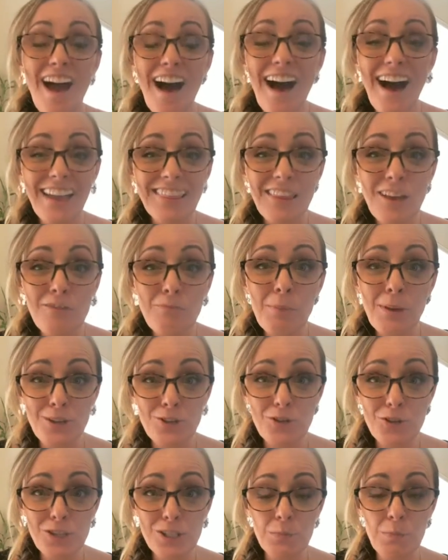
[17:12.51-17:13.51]
I love
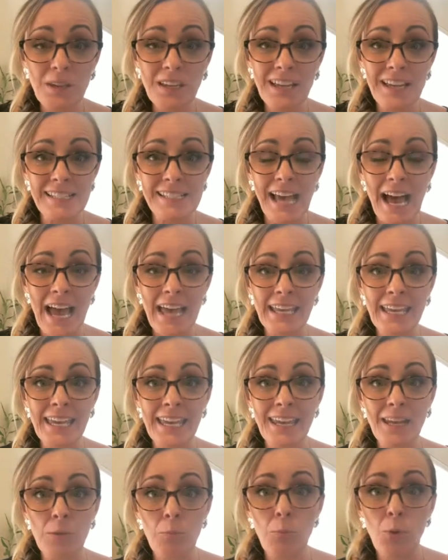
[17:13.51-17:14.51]
Pinterest because I
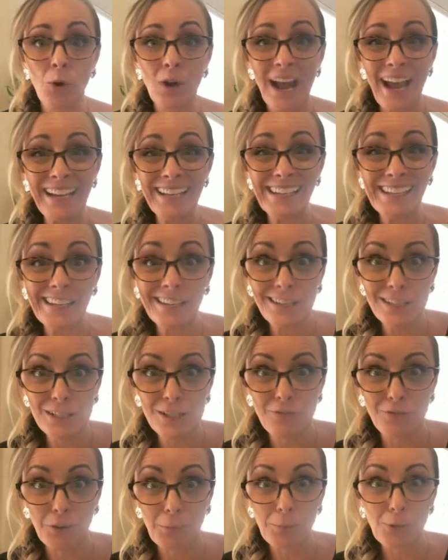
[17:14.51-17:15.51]
can put ideas
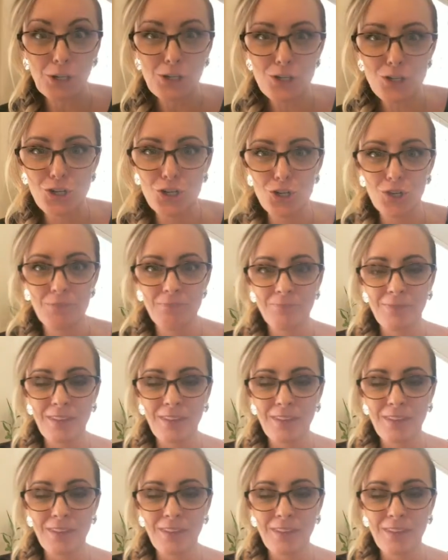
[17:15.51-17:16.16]
for merch